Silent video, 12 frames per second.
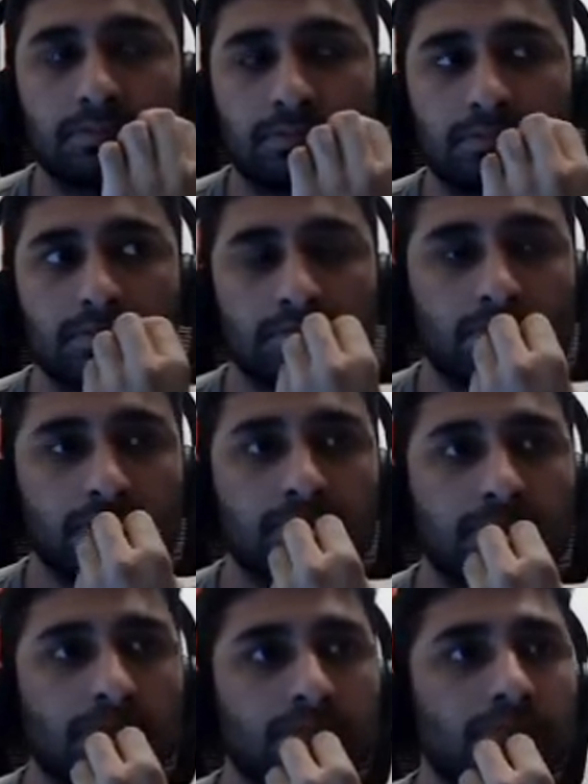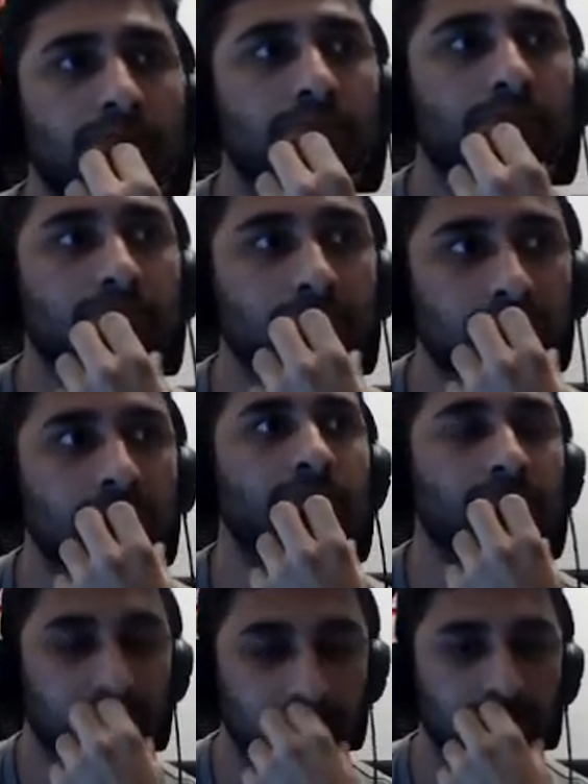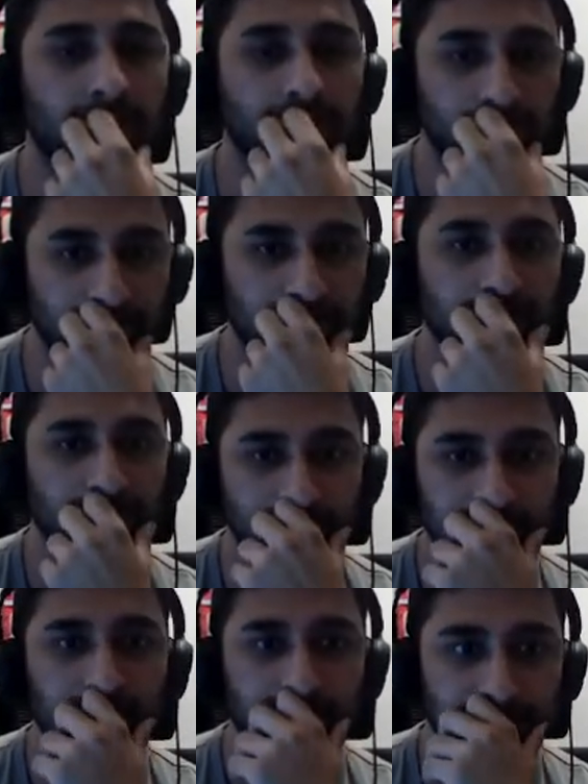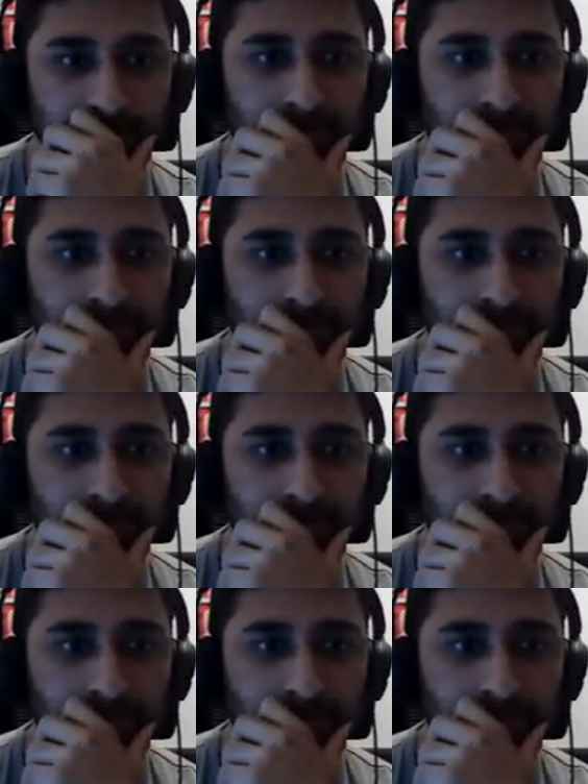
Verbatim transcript: Guild of Guardians, that that that aspect on the